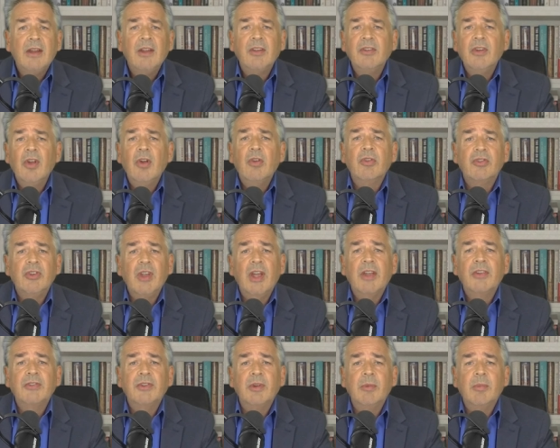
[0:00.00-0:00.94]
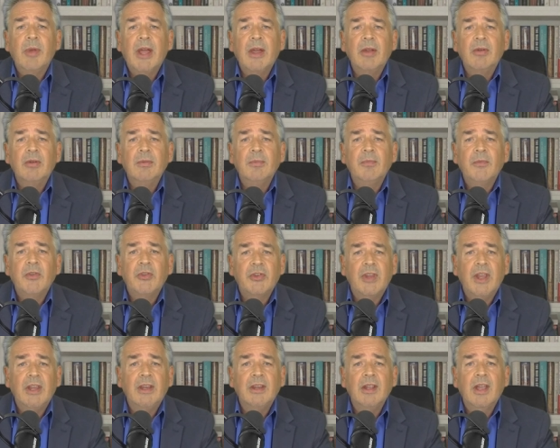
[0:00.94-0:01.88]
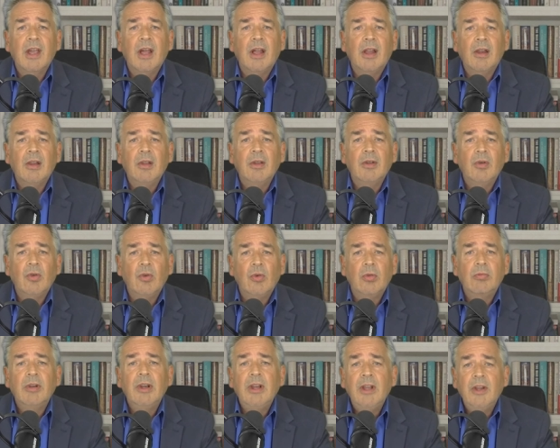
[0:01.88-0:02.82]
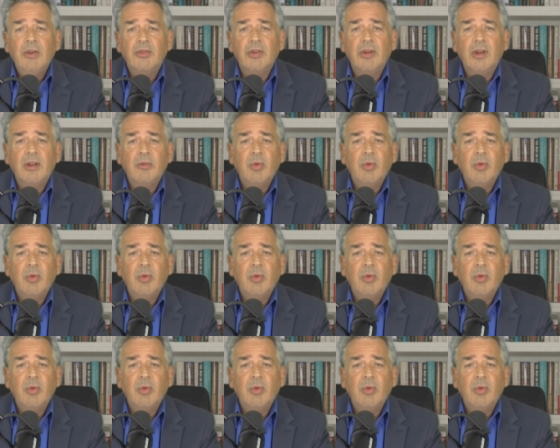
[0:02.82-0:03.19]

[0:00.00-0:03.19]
And it's not just about skin colour or religion.